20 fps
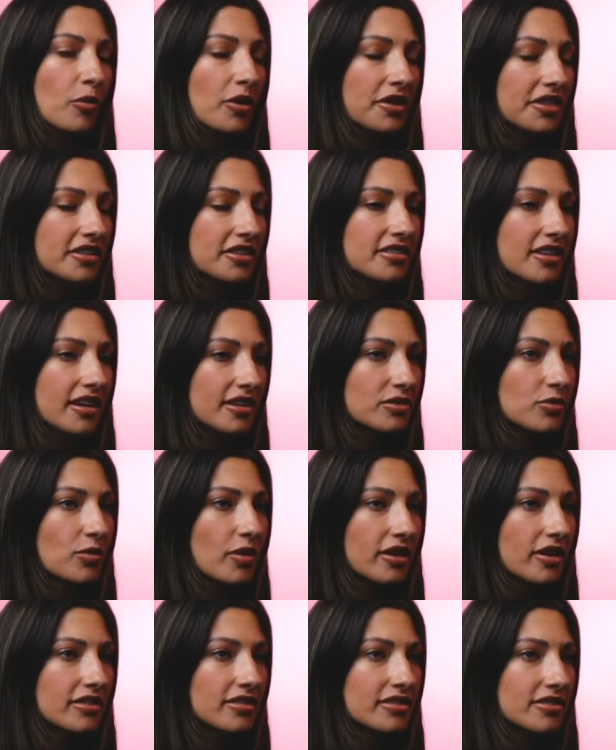what the sex
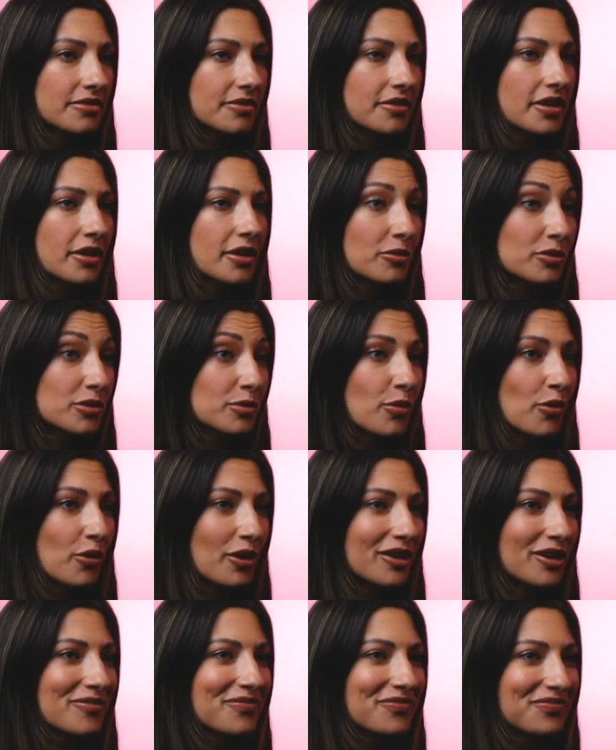was, and it was a
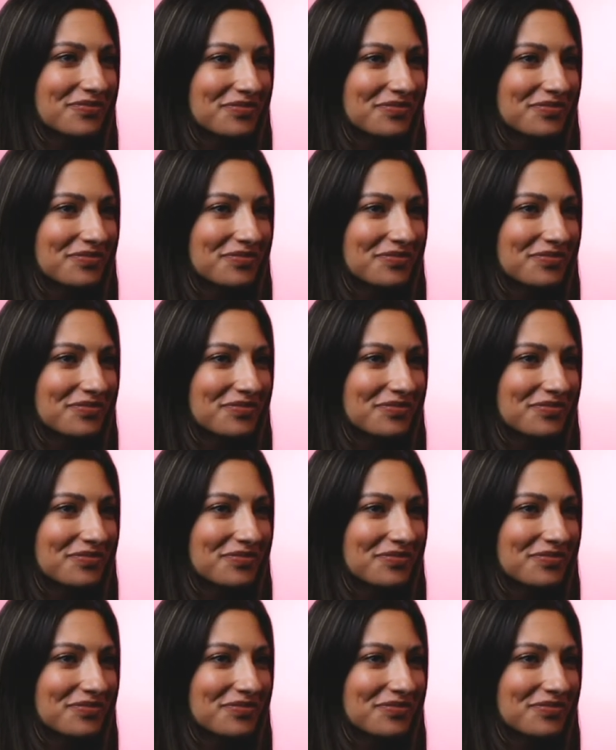boy.